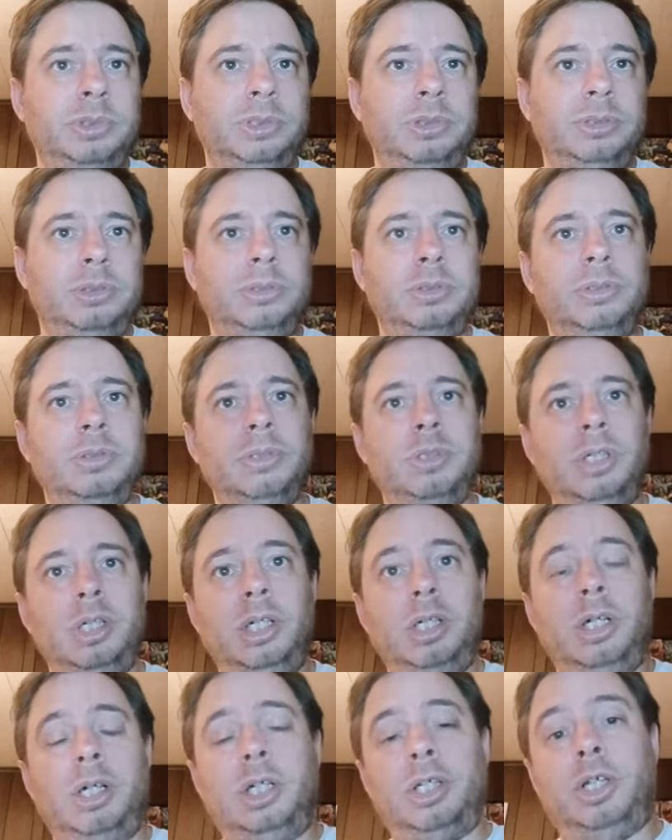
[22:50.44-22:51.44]

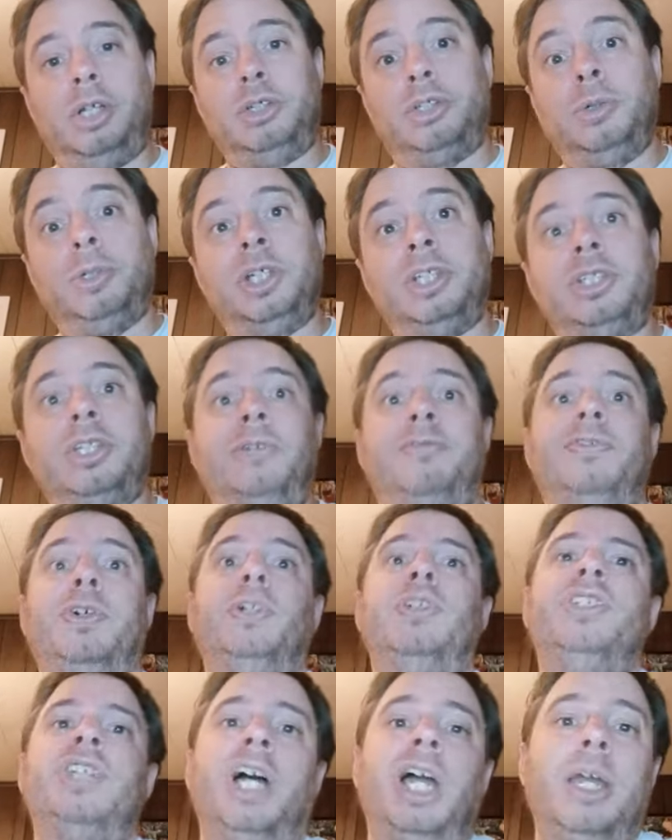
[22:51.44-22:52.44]
I know, so this is the
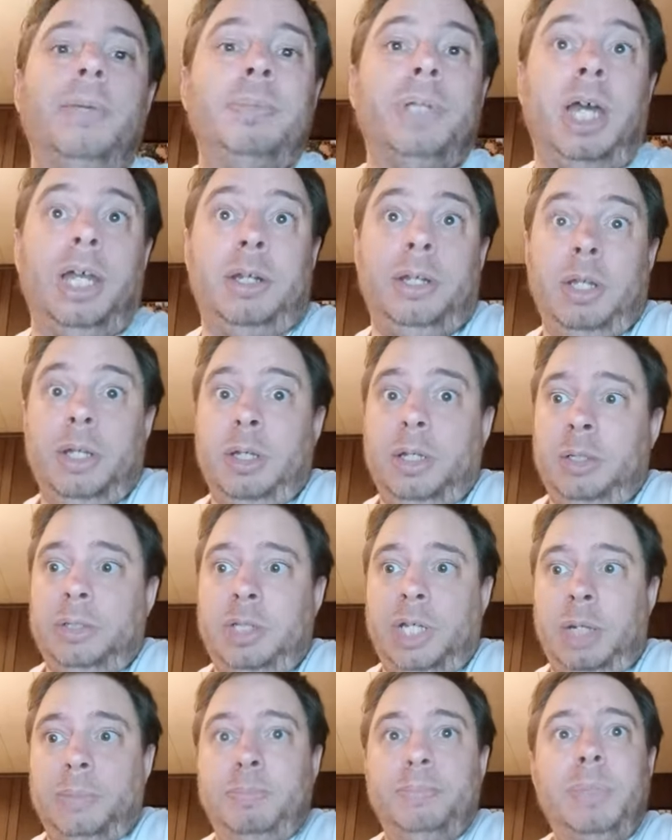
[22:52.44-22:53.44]
first time that
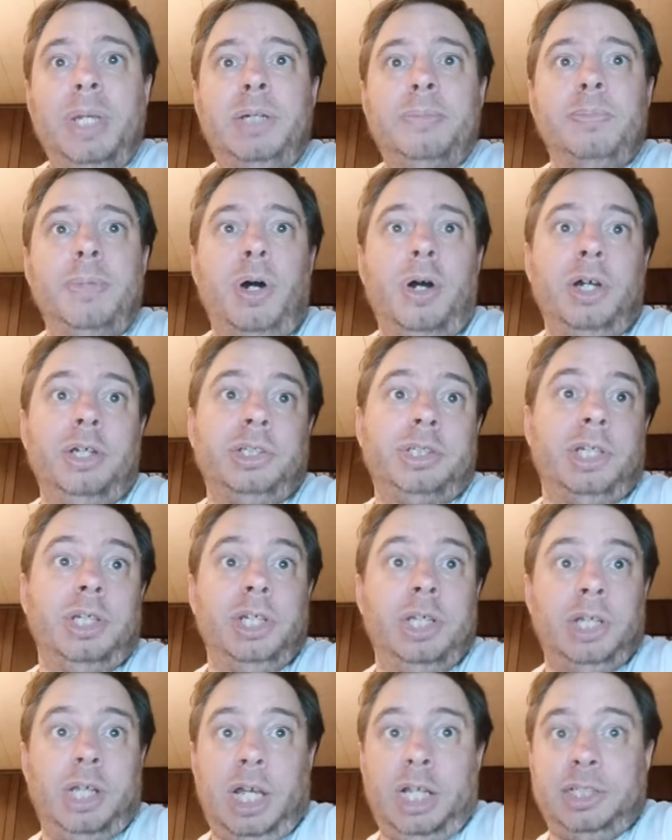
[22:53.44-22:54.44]
that Mick Mars
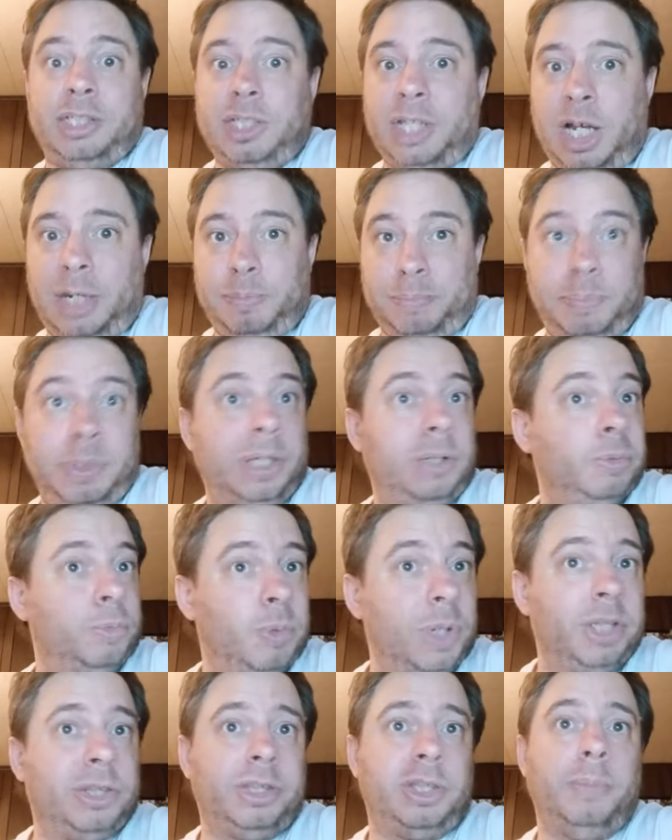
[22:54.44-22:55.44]
eh, has not been
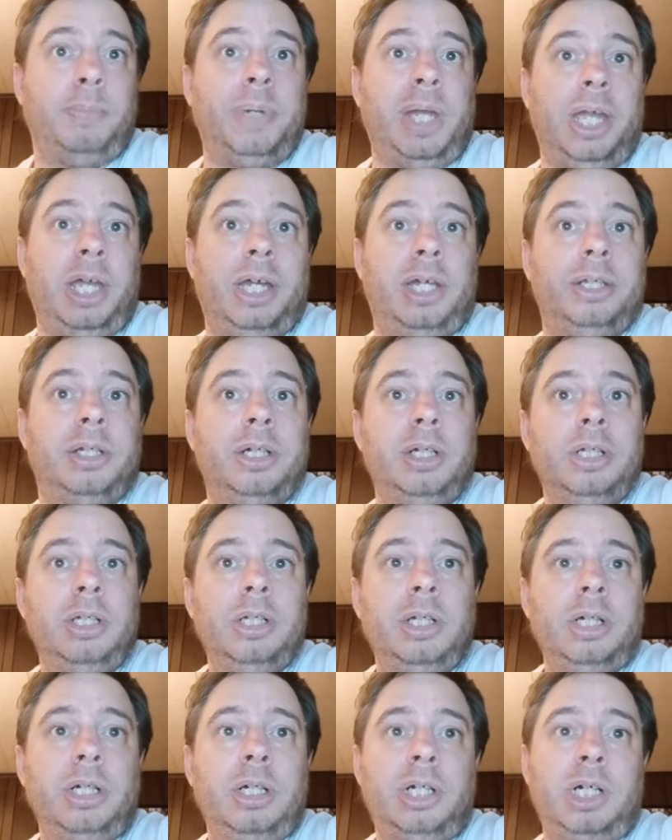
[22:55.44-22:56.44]
with the band.
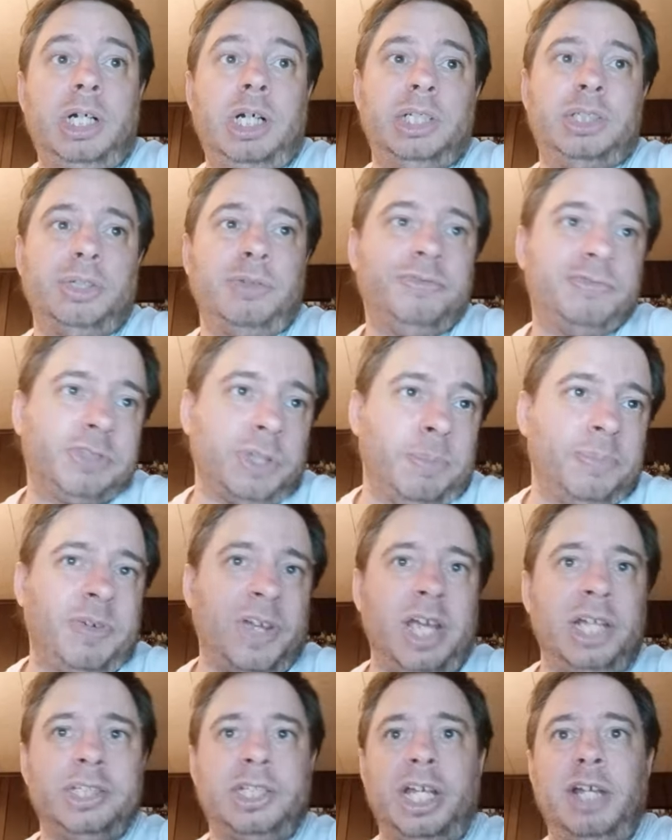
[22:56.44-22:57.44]
Uh, so some
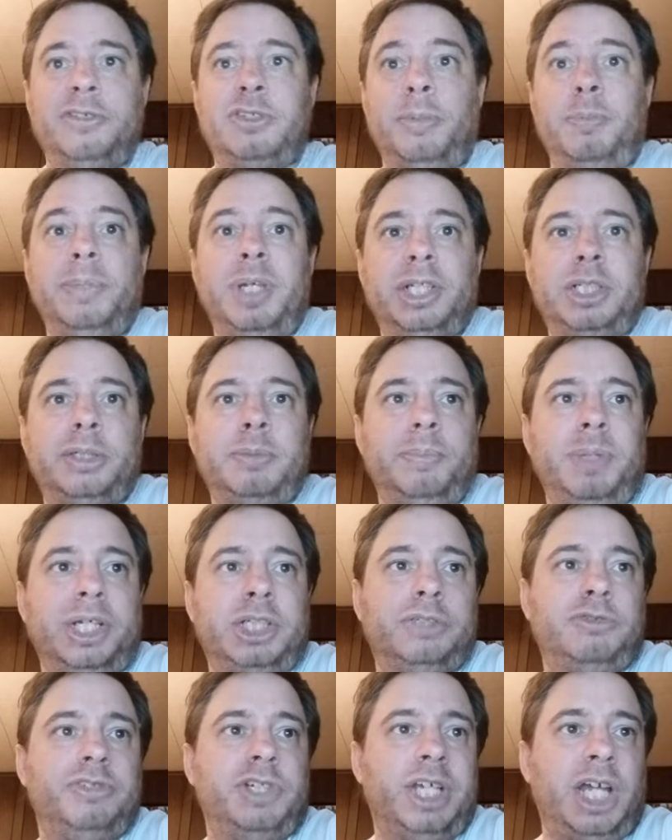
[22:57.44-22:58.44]
fans have some
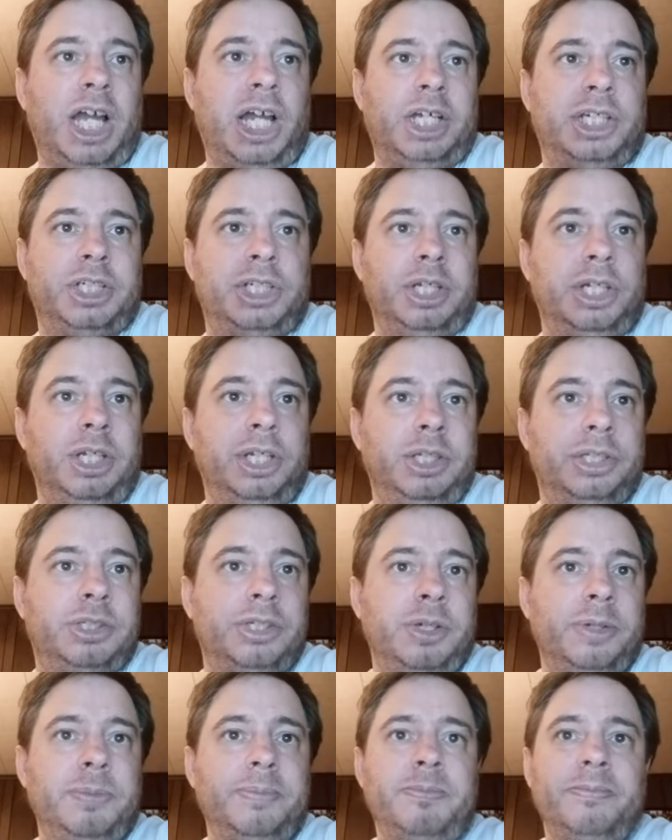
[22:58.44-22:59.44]
mixed
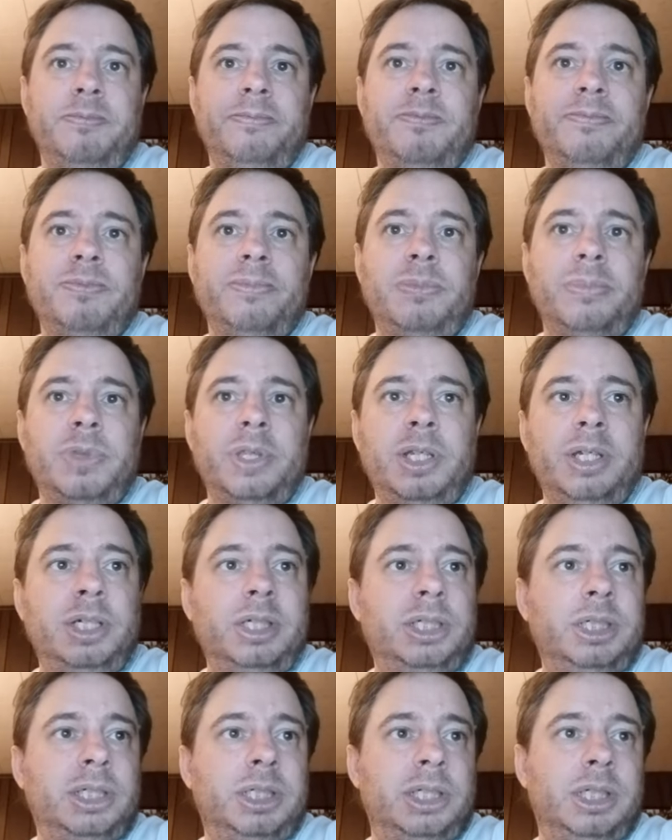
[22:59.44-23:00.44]
reactions.
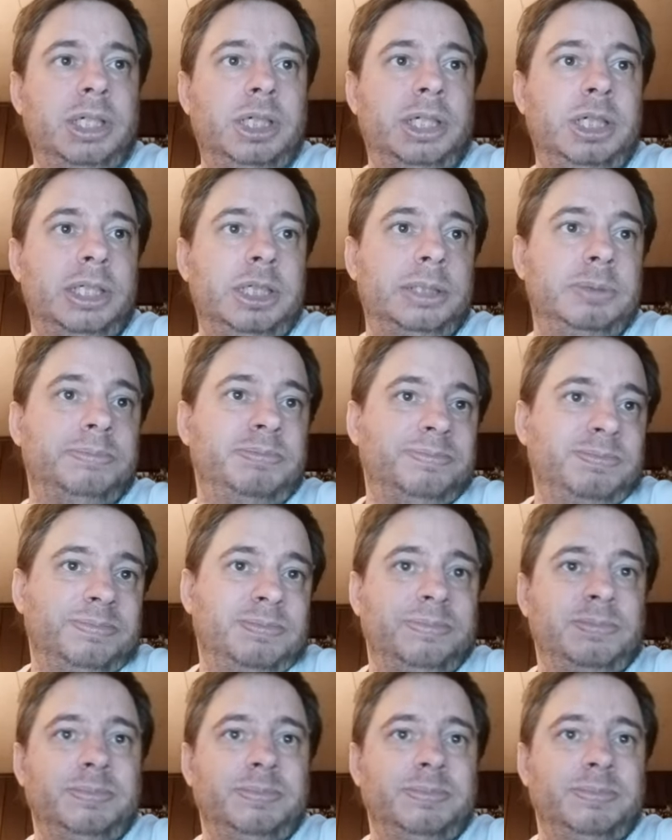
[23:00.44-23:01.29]
Um,